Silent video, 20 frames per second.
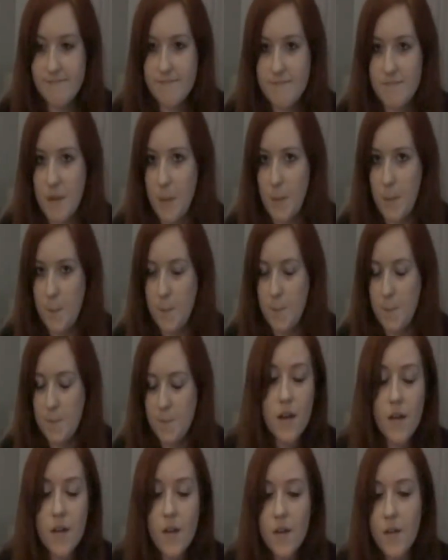yeah.
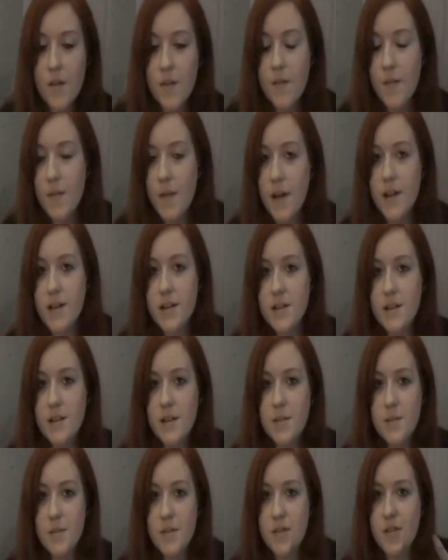Fact
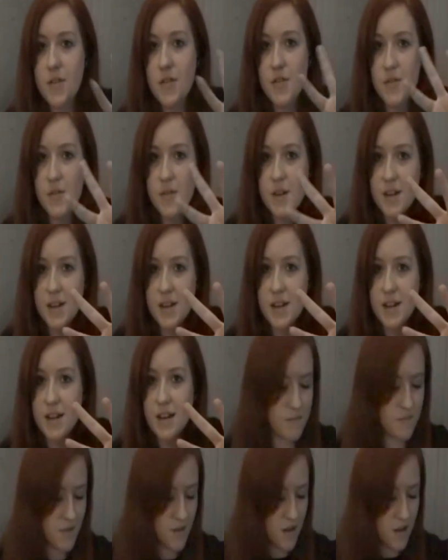number 3.
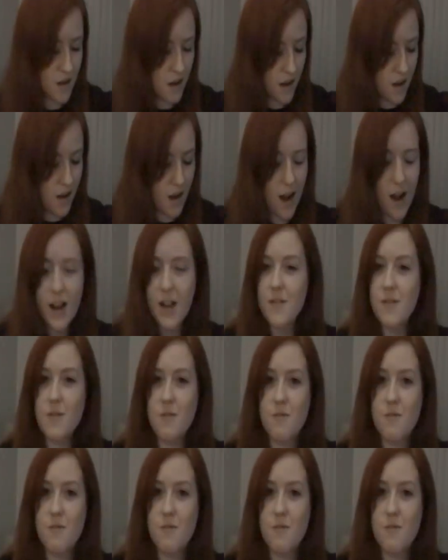I have a